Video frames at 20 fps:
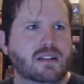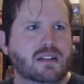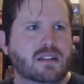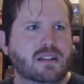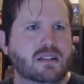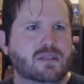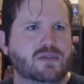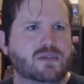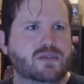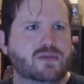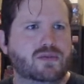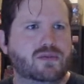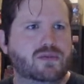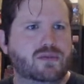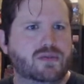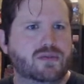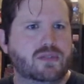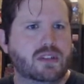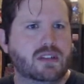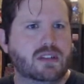
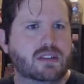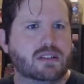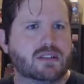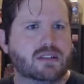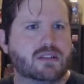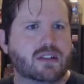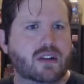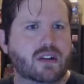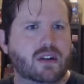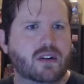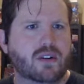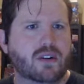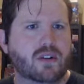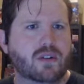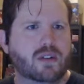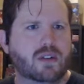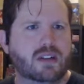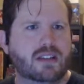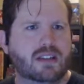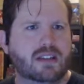
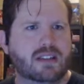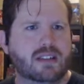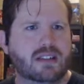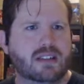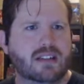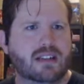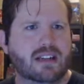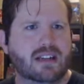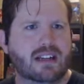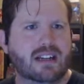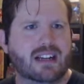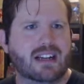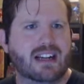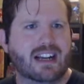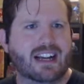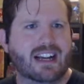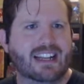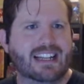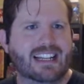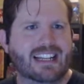So
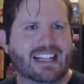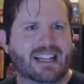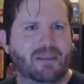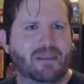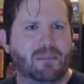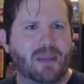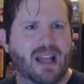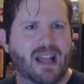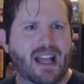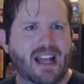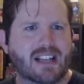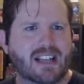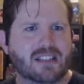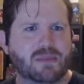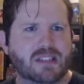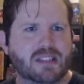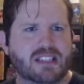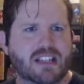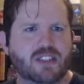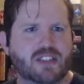I need to get past
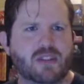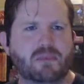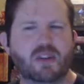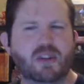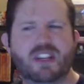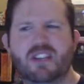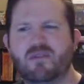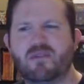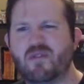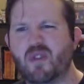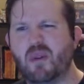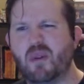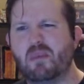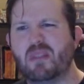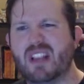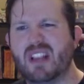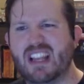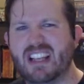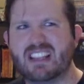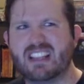my stack. So I'm looking for a
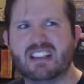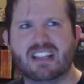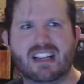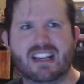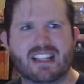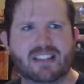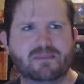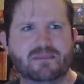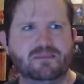blank line.